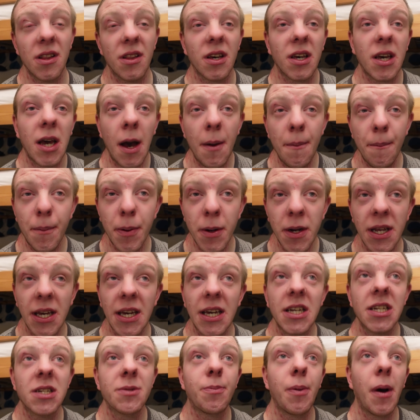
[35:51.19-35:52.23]
the
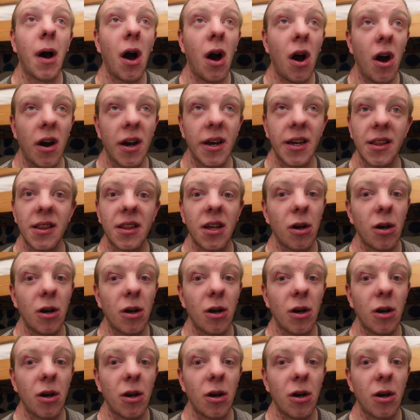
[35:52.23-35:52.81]
companies behind